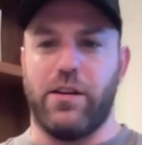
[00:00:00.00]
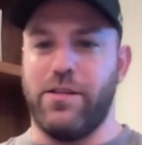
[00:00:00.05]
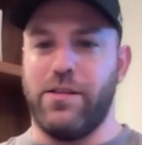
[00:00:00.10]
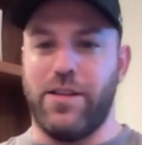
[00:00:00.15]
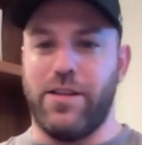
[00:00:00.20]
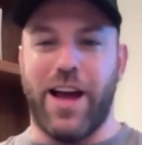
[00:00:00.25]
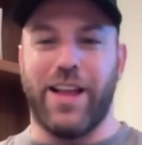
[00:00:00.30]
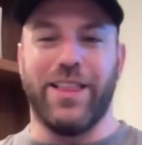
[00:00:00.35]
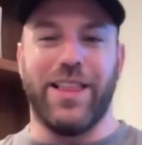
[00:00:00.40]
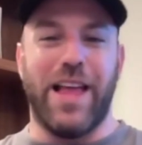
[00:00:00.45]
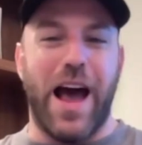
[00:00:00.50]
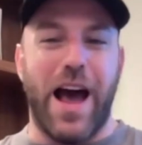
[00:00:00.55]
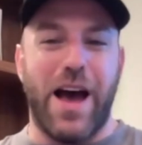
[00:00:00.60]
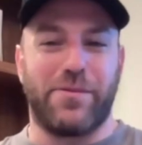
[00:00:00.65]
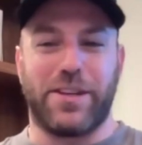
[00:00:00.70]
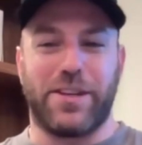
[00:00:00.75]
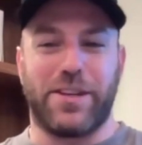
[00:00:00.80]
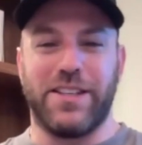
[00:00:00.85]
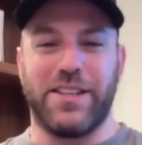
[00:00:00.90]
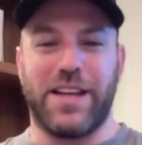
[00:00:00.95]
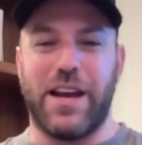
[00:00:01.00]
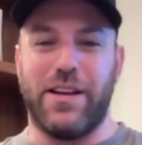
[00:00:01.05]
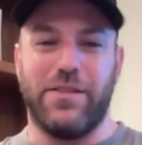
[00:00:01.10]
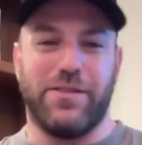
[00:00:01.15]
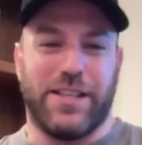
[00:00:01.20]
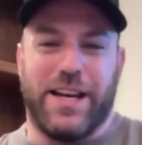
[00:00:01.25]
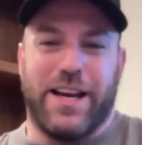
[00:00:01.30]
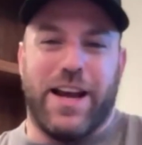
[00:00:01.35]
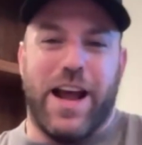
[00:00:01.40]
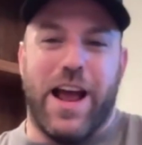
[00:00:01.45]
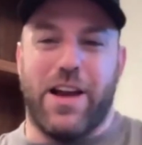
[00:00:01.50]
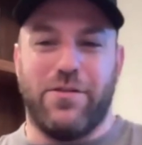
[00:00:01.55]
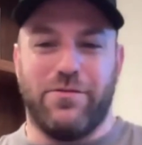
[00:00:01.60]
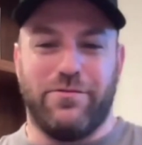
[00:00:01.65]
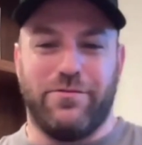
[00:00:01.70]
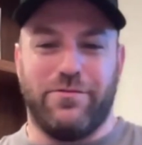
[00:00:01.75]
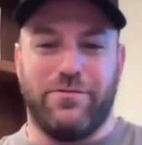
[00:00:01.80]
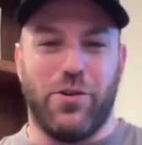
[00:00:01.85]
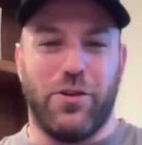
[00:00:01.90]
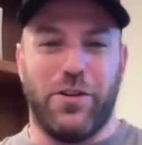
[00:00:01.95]
And I laughed because I was like, I
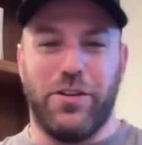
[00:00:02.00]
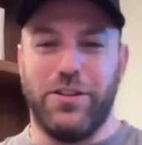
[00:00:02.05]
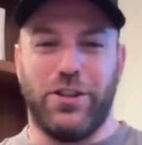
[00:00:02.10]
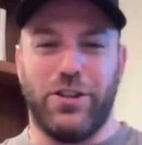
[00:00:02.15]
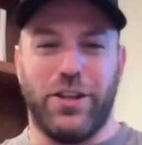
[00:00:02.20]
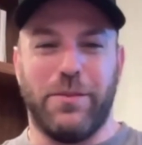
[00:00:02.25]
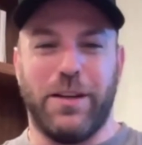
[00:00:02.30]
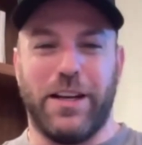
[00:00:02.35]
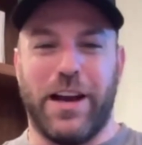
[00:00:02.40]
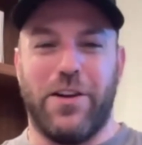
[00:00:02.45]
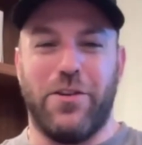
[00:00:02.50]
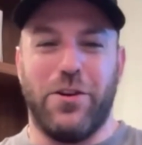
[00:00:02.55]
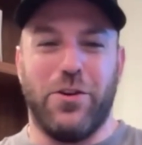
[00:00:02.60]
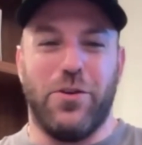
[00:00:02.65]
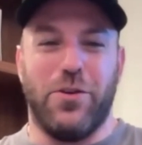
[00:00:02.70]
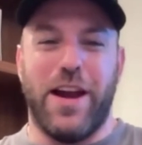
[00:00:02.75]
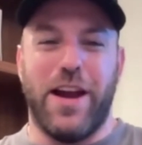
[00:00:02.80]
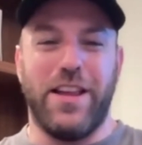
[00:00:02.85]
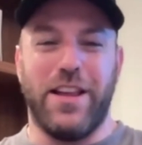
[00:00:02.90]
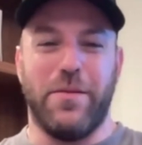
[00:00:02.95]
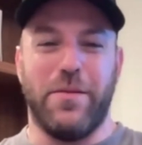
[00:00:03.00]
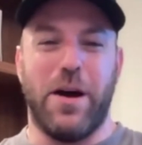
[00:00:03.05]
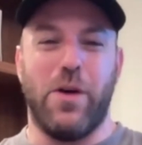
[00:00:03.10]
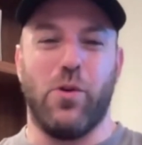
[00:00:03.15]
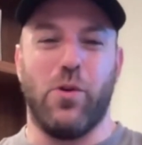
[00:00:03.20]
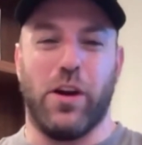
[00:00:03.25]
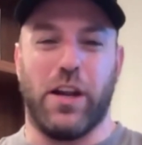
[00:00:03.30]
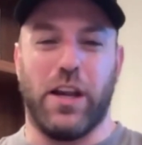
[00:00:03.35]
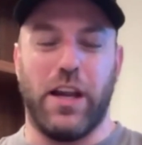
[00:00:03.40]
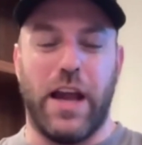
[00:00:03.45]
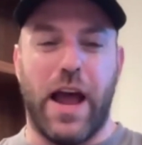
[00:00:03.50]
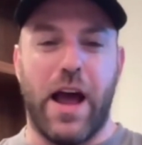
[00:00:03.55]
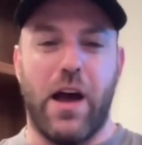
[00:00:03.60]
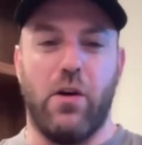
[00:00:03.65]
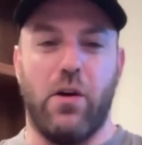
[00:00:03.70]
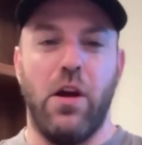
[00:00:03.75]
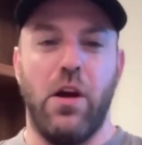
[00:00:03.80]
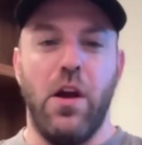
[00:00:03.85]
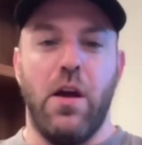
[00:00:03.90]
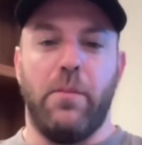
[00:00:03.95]
don't go to the gym. Like, I don't know anything about working
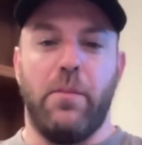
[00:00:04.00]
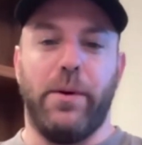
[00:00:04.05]
out.